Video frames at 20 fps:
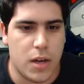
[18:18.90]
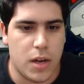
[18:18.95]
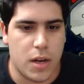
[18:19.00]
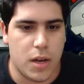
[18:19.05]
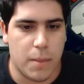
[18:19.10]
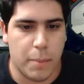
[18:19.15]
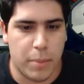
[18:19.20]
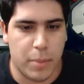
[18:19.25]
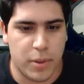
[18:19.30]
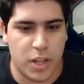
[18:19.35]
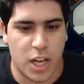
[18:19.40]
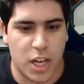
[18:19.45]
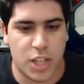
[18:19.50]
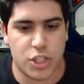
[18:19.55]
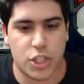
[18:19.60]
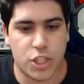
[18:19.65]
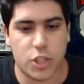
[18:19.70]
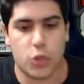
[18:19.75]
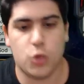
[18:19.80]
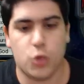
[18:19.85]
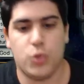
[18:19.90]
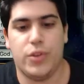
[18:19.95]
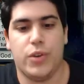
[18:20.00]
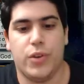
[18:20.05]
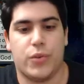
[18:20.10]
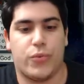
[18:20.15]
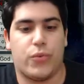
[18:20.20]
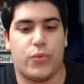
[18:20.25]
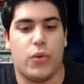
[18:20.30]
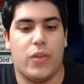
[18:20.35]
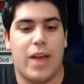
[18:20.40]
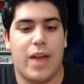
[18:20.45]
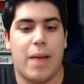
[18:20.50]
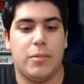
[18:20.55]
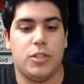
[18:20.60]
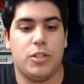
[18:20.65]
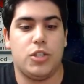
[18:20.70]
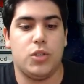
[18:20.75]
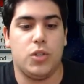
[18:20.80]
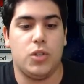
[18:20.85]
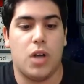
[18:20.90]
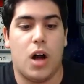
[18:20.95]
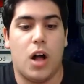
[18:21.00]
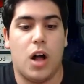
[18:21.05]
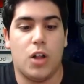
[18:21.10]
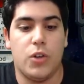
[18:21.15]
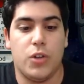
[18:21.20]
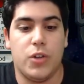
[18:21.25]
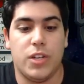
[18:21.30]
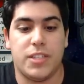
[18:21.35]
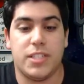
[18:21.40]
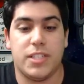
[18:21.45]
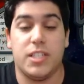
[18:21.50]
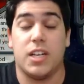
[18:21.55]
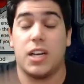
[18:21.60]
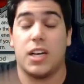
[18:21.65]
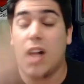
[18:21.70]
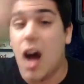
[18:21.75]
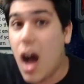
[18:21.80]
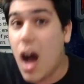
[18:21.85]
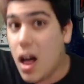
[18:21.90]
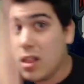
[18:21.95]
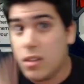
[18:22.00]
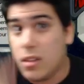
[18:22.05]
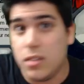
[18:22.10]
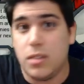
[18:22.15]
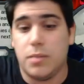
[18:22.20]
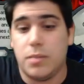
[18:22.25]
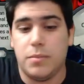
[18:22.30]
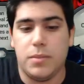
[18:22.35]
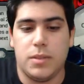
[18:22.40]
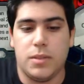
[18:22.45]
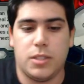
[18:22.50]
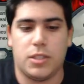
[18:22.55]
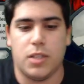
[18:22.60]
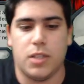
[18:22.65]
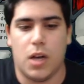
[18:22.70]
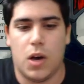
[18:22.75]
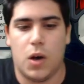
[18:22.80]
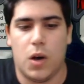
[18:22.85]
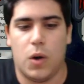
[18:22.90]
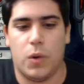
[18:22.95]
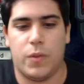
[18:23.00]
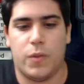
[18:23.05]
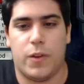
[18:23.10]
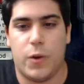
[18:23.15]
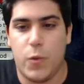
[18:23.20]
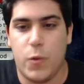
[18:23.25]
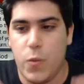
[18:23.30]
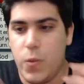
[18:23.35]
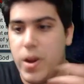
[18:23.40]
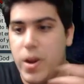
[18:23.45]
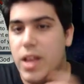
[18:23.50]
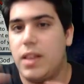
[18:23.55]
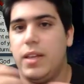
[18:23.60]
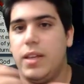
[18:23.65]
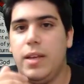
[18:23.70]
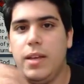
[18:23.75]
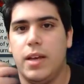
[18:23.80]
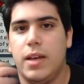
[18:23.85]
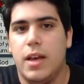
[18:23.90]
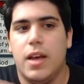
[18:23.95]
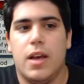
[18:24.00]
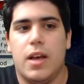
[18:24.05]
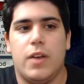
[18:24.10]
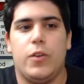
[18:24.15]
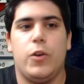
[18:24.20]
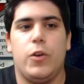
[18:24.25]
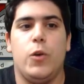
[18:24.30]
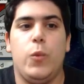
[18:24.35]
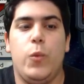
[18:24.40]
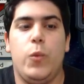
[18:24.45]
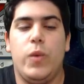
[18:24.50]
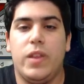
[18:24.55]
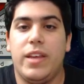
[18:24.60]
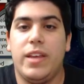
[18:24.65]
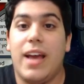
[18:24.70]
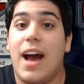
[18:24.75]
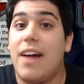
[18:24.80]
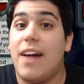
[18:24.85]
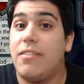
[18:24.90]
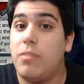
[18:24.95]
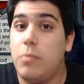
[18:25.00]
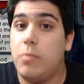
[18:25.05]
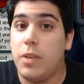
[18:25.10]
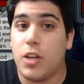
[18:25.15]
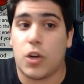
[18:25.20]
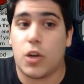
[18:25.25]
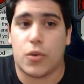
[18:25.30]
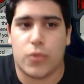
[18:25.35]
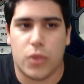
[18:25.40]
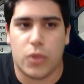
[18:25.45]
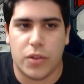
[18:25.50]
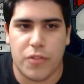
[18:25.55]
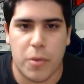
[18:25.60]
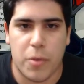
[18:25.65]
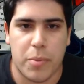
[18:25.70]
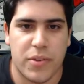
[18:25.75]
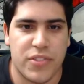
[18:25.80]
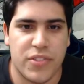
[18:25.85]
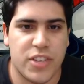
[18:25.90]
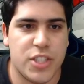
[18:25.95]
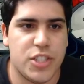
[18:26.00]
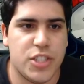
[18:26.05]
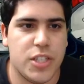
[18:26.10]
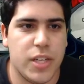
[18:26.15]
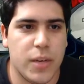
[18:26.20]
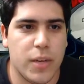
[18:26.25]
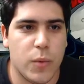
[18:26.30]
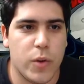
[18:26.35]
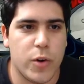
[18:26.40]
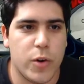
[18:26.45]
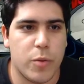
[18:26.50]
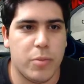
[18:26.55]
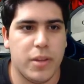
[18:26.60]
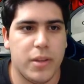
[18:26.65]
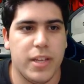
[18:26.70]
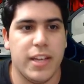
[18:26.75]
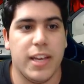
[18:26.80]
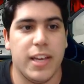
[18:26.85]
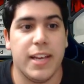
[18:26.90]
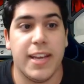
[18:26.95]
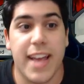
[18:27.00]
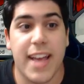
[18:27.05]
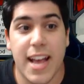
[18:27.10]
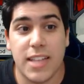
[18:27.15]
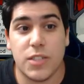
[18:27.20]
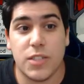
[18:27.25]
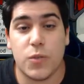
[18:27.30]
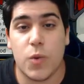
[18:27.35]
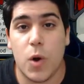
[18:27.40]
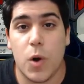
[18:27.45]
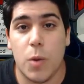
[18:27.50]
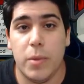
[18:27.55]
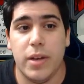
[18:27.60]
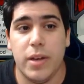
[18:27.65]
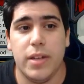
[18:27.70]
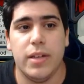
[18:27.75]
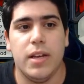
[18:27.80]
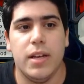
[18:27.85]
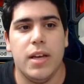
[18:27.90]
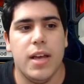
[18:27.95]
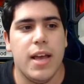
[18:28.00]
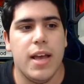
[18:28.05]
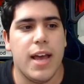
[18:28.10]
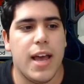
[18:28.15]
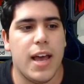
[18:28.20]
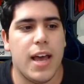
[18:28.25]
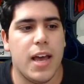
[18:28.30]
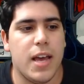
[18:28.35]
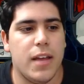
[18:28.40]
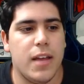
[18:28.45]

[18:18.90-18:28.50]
Bludgeon, who deal full damage to all units in a column. So they're you really have to be careful of your positioning when you're playing against Roman, and